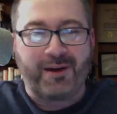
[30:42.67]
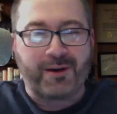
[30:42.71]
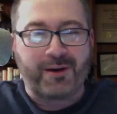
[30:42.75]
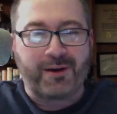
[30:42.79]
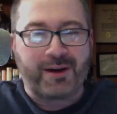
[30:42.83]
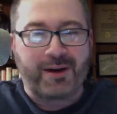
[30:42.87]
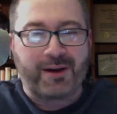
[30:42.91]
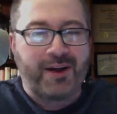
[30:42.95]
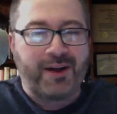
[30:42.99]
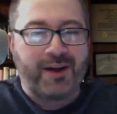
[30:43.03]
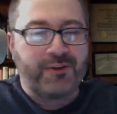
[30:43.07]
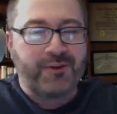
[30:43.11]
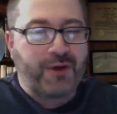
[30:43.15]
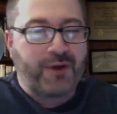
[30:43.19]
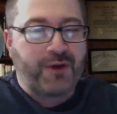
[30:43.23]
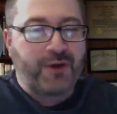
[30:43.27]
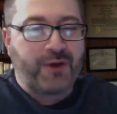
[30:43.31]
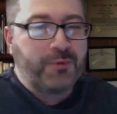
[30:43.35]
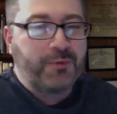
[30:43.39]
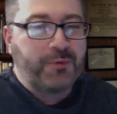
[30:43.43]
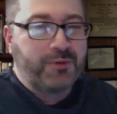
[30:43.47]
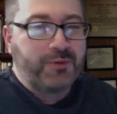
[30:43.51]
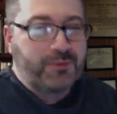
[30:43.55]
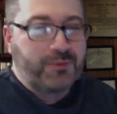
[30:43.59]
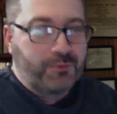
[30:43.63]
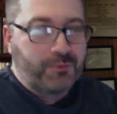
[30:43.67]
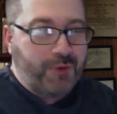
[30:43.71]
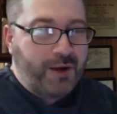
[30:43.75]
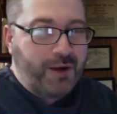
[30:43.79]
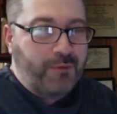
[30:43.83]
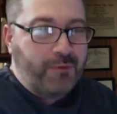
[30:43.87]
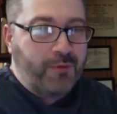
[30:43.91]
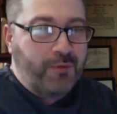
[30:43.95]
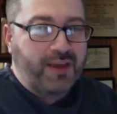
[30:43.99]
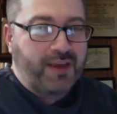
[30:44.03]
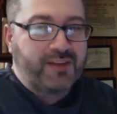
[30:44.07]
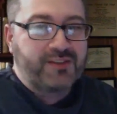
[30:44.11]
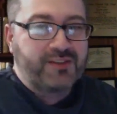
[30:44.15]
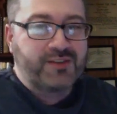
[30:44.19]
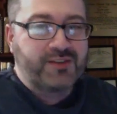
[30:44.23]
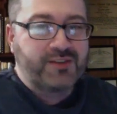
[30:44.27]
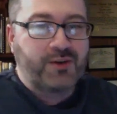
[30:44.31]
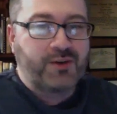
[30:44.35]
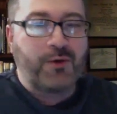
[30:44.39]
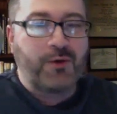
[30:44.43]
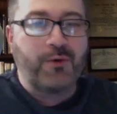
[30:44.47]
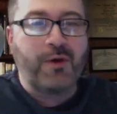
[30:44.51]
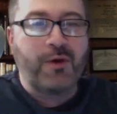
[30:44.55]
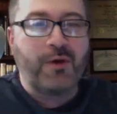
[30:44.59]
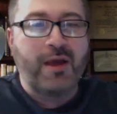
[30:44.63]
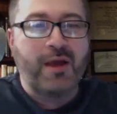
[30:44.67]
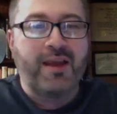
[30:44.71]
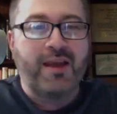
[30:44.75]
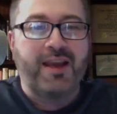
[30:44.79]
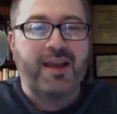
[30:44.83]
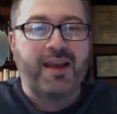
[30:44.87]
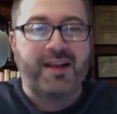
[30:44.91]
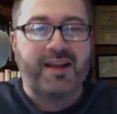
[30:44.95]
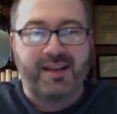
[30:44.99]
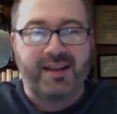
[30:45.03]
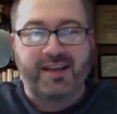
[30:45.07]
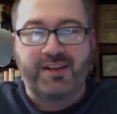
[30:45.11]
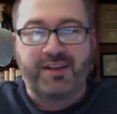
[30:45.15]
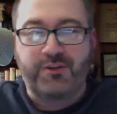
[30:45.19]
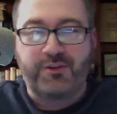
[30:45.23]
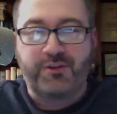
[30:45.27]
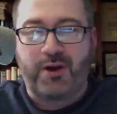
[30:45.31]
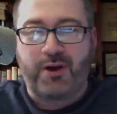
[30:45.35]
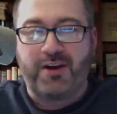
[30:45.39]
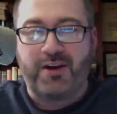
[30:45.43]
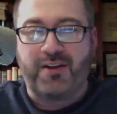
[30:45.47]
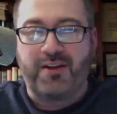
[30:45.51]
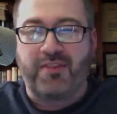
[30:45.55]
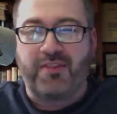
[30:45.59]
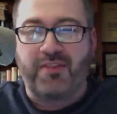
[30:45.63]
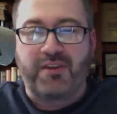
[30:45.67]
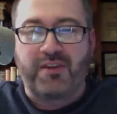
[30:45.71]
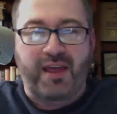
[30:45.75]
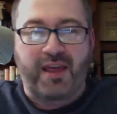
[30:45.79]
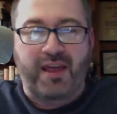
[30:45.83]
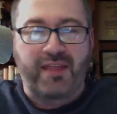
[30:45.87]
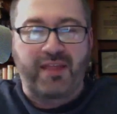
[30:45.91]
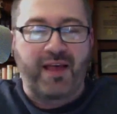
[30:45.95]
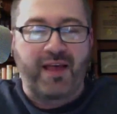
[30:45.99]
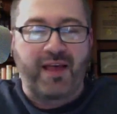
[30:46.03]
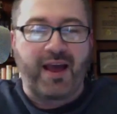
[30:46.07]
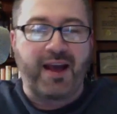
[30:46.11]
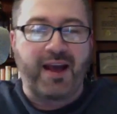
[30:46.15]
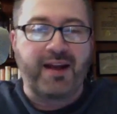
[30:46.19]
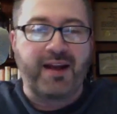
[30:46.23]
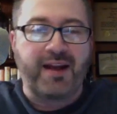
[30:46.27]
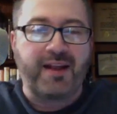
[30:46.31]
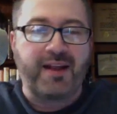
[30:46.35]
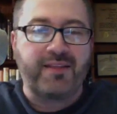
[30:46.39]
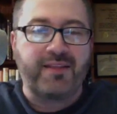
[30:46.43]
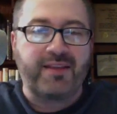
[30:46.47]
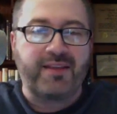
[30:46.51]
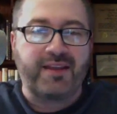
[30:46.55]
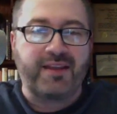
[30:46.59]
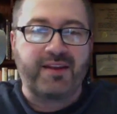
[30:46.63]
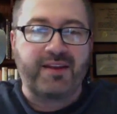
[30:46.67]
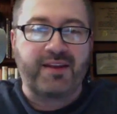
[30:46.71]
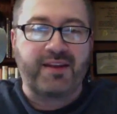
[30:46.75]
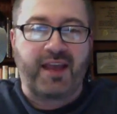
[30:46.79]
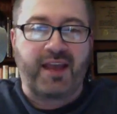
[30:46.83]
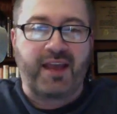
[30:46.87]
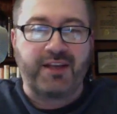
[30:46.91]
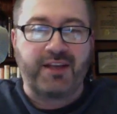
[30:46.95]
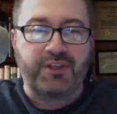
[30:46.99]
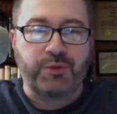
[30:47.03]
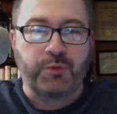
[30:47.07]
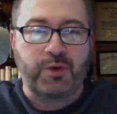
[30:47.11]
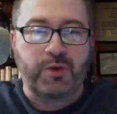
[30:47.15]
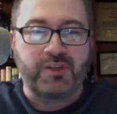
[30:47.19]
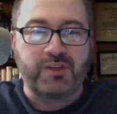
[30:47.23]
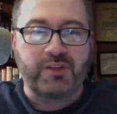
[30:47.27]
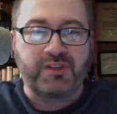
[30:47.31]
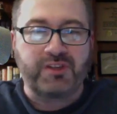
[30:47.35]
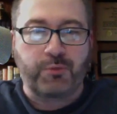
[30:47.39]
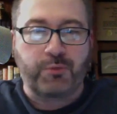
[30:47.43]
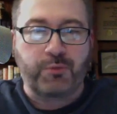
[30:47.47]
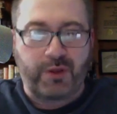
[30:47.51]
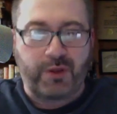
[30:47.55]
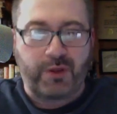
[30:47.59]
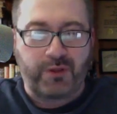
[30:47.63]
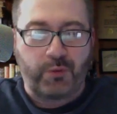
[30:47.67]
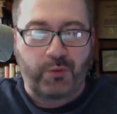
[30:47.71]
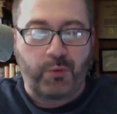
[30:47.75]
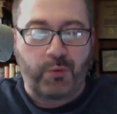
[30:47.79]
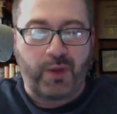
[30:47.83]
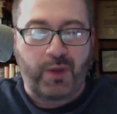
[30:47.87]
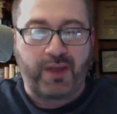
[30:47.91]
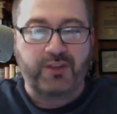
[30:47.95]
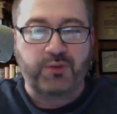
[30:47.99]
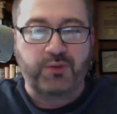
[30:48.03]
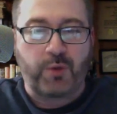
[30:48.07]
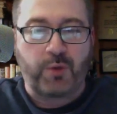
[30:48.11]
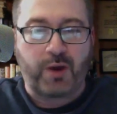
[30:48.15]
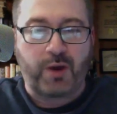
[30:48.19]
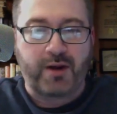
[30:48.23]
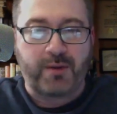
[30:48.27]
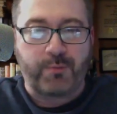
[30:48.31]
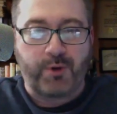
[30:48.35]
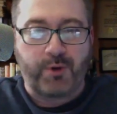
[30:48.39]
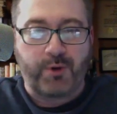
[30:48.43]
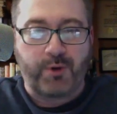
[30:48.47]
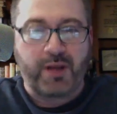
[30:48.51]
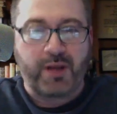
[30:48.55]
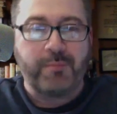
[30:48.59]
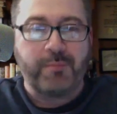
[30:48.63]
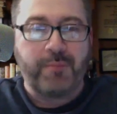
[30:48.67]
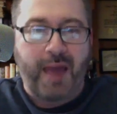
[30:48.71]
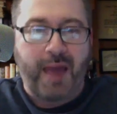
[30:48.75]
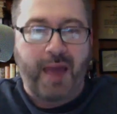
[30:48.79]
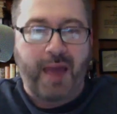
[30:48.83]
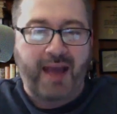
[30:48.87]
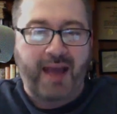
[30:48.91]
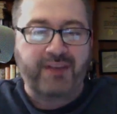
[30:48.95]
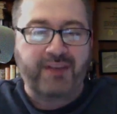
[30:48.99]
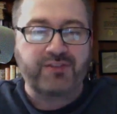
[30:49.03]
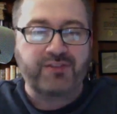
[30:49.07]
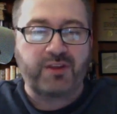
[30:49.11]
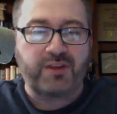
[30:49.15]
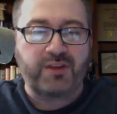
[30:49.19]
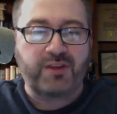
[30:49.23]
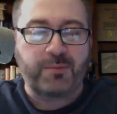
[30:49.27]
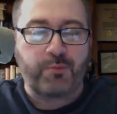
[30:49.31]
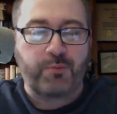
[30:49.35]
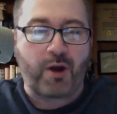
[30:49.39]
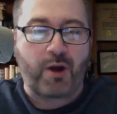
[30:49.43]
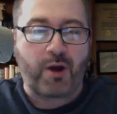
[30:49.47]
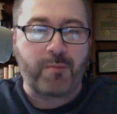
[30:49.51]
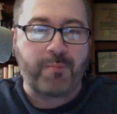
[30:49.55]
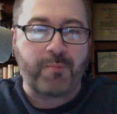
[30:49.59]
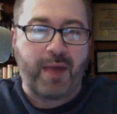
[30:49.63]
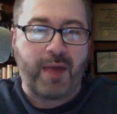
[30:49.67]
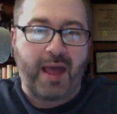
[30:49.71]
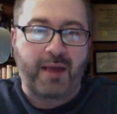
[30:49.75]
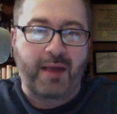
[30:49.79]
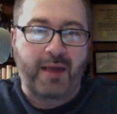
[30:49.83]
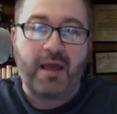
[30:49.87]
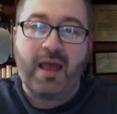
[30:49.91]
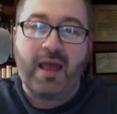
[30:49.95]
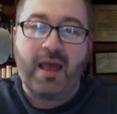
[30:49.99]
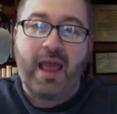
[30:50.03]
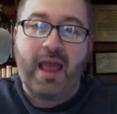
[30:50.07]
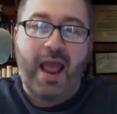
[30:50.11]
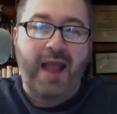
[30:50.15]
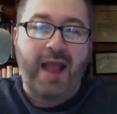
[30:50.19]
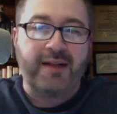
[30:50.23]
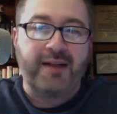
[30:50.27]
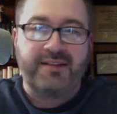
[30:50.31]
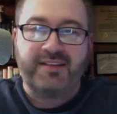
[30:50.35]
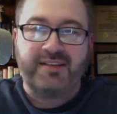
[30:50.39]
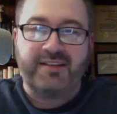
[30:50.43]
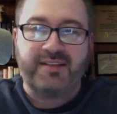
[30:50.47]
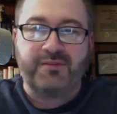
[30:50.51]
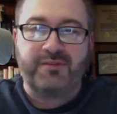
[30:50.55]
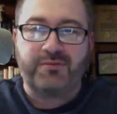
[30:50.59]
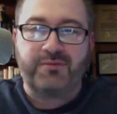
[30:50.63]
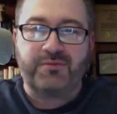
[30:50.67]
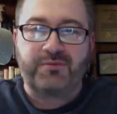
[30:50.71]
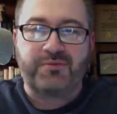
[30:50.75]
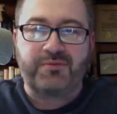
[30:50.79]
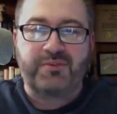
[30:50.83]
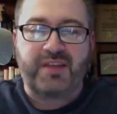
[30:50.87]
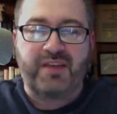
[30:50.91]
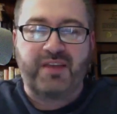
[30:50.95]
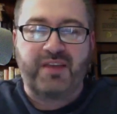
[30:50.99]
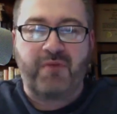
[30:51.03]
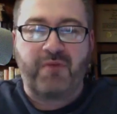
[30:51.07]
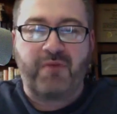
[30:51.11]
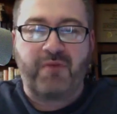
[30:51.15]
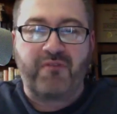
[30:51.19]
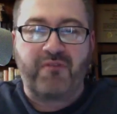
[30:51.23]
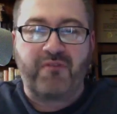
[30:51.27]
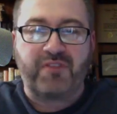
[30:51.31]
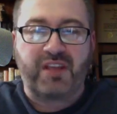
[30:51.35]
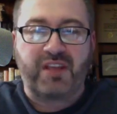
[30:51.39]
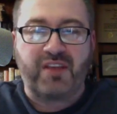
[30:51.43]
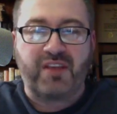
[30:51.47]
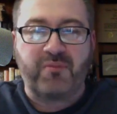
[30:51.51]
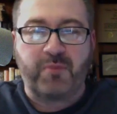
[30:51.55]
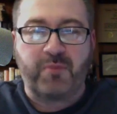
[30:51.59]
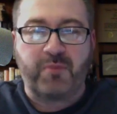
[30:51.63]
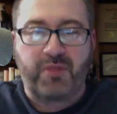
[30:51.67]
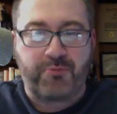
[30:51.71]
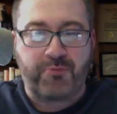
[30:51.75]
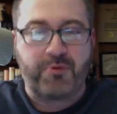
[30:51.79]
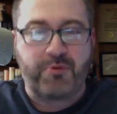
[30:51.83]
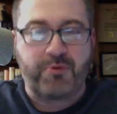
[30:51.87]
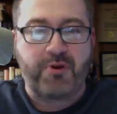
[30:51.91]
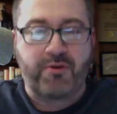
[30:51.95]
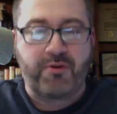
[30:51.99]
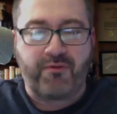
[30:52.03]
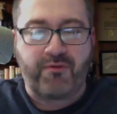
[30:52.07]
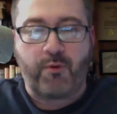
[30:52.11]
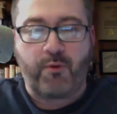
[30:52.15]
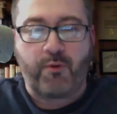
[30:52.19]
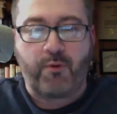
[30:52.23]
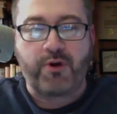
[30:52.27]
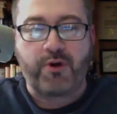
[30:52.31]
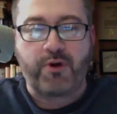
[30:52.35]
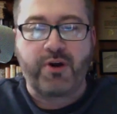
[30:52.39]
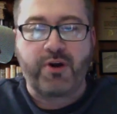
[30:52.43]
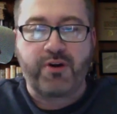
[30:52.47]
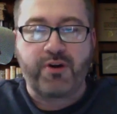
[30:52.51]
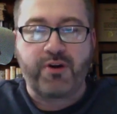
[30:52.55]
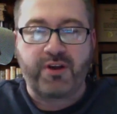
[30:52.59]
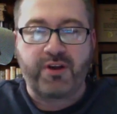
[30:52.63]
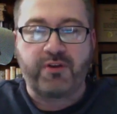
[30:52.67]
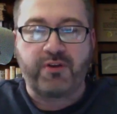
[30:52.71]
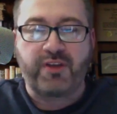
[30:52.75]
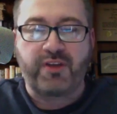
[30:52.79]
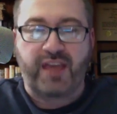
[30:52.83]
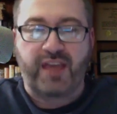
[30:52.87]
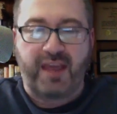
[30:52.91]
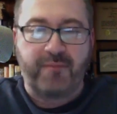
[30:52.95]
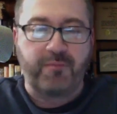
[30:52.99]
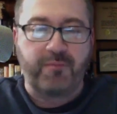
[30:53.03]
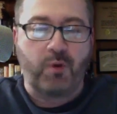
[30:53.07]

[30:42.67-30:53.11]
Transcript: contract with the Red Wings, so he didn't get traded at the deadline. And the indication was the Wings wanted to bring him back, so they brought him back and didn't have to give him a 3 or 4 year deal. They gave him